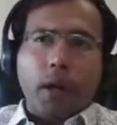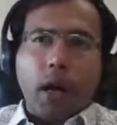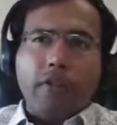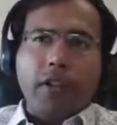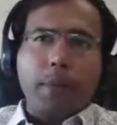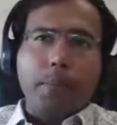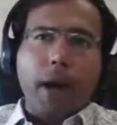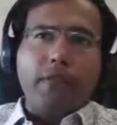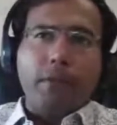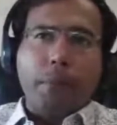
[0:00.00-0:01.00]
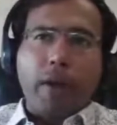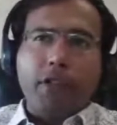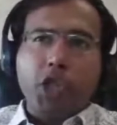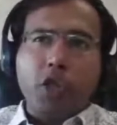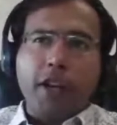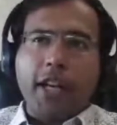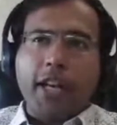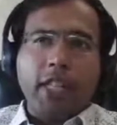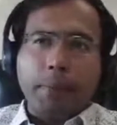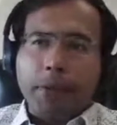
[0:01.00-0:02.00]
cover him by virtue of an
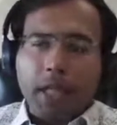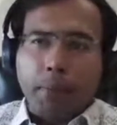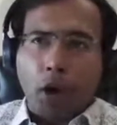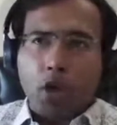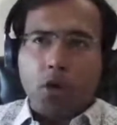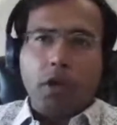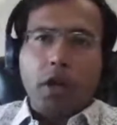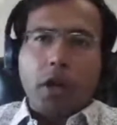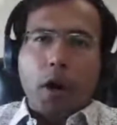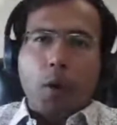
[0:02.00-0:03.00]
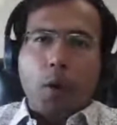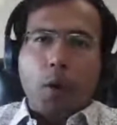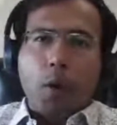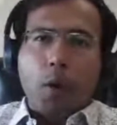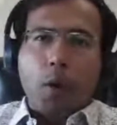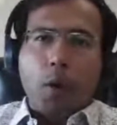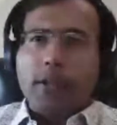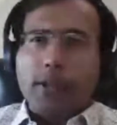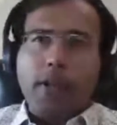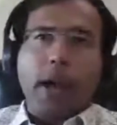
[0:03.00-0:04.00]
indemnity bond, by which
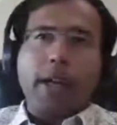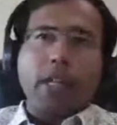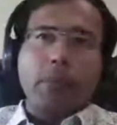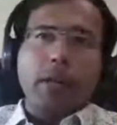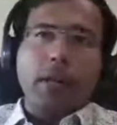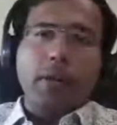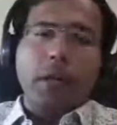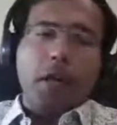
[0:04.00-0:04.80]
the society will